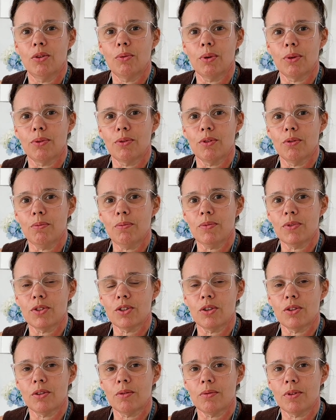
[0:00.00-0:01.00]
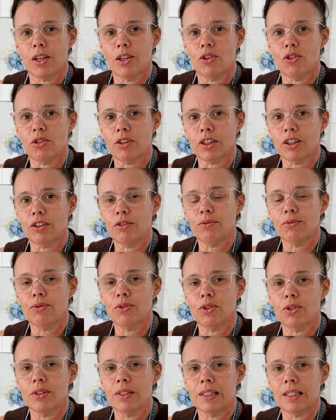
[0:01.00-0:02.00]
with them so that they're not
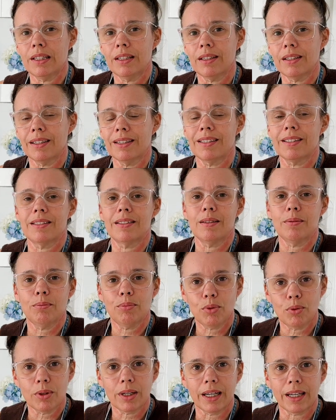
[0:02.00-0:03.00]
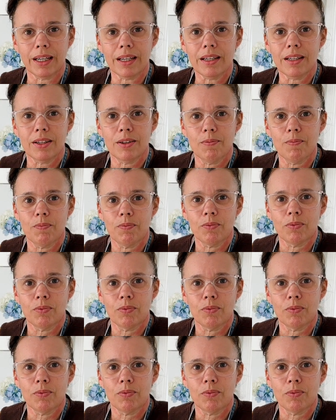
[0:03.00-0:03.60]
confusing a simple cake